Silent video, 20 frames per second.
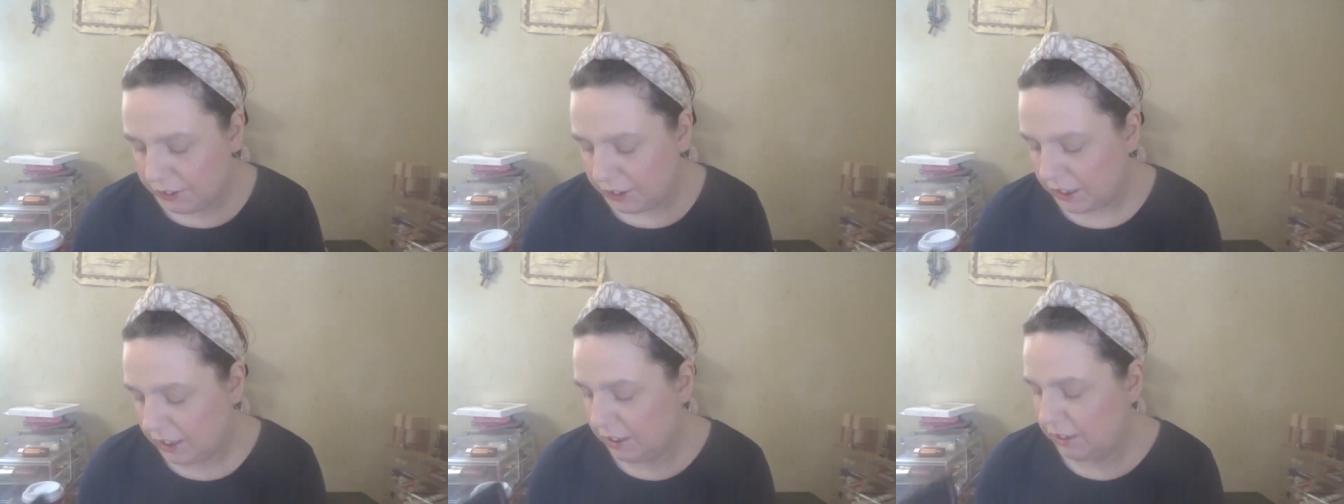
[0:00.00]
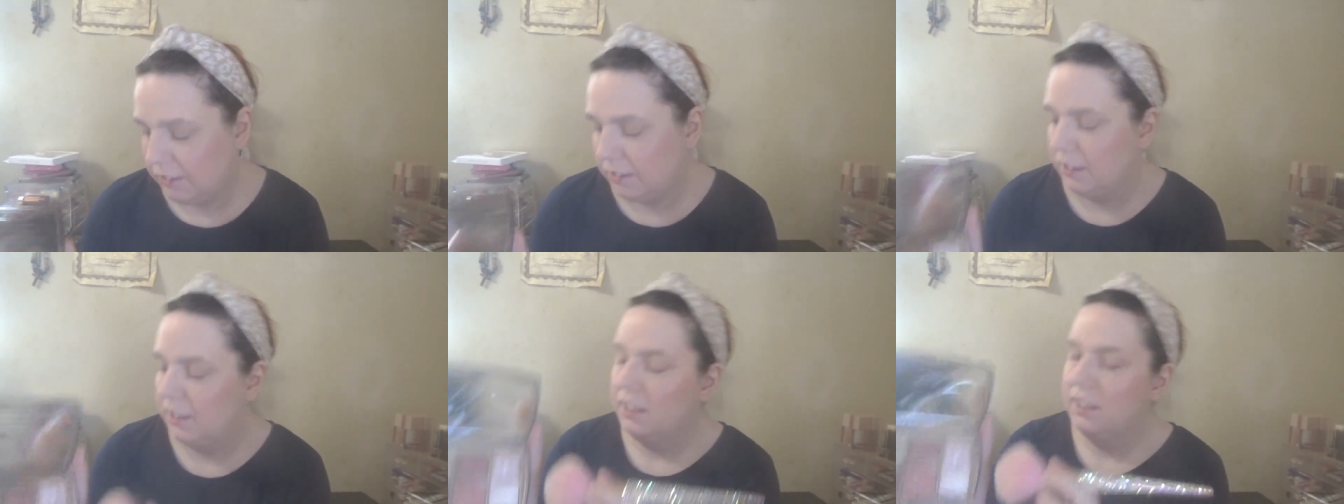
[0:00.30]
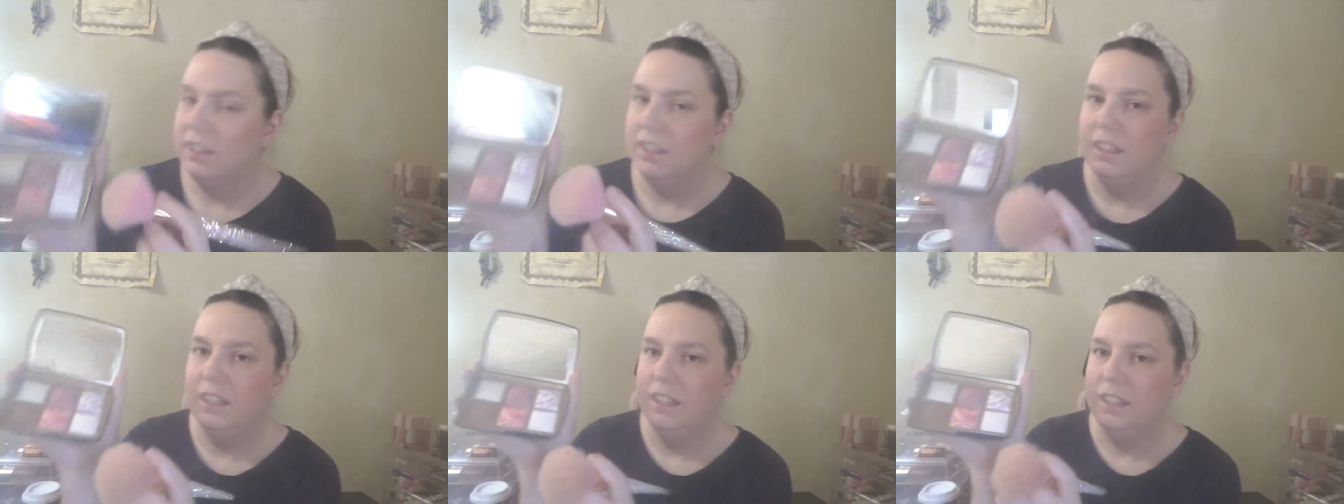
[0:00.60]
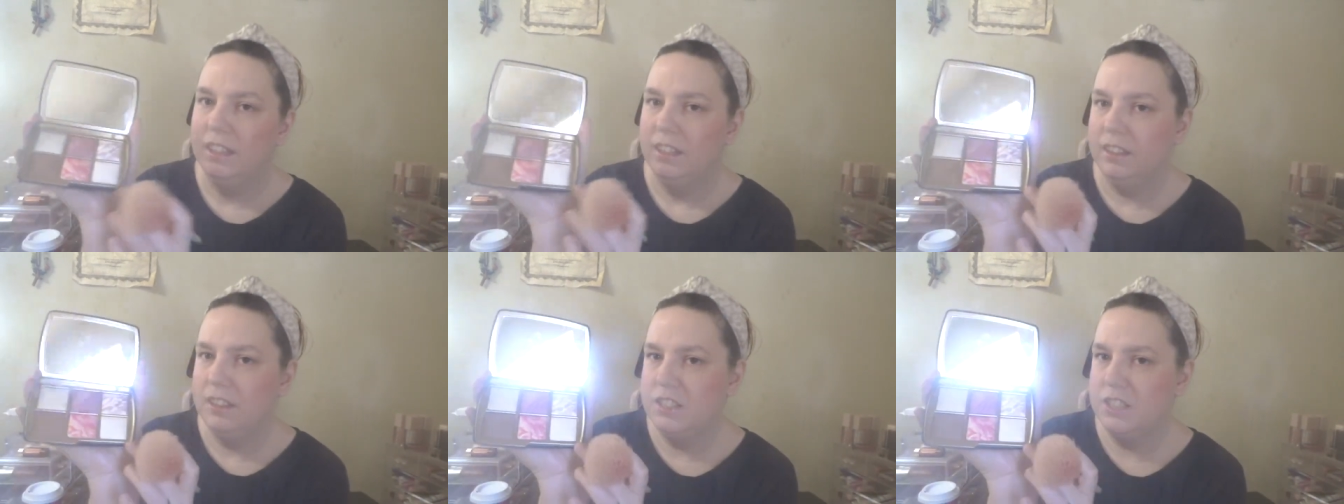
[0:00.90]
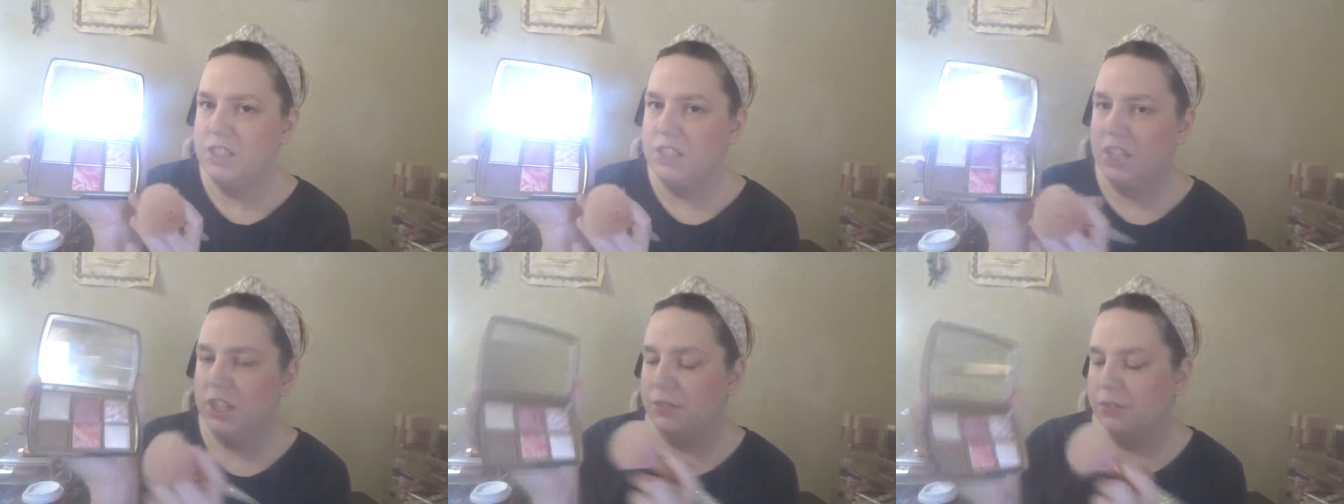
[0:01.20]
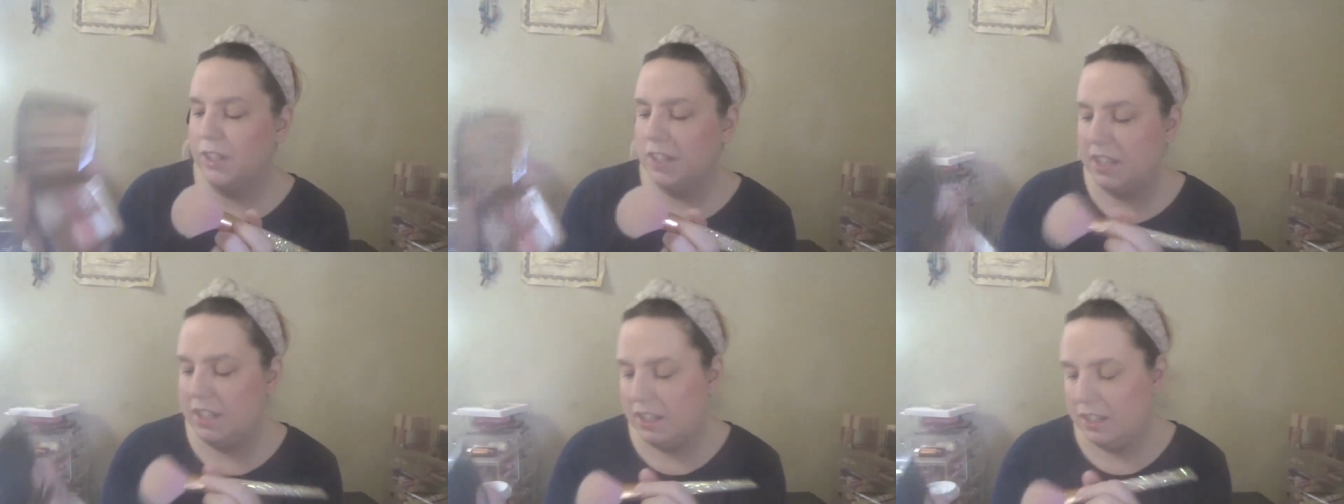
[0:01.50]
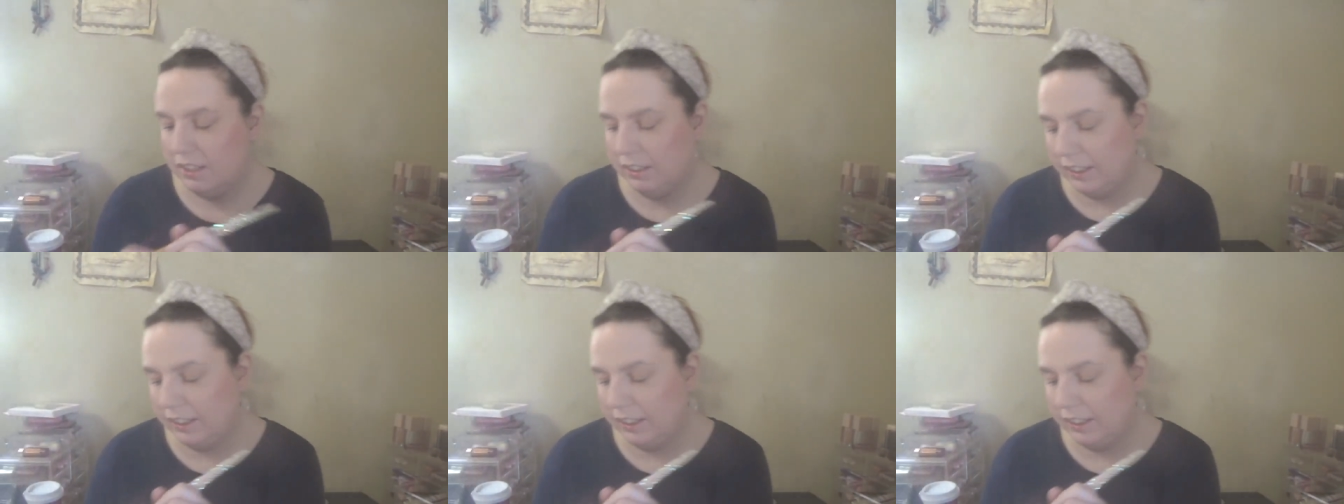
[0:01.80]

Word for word: this, this shade right here.